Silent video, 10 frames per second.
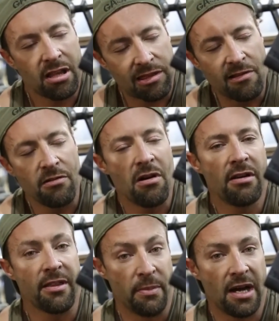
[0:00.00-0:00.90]
through
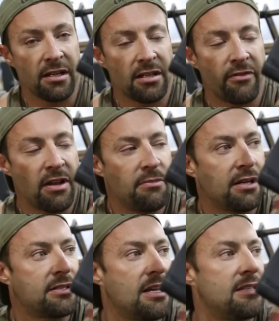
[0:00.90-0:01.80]
the mind, if that
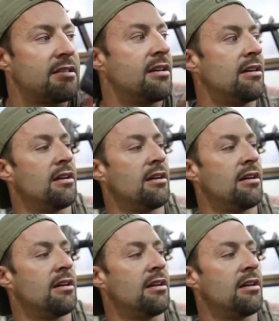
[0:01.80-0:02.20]
makes sense.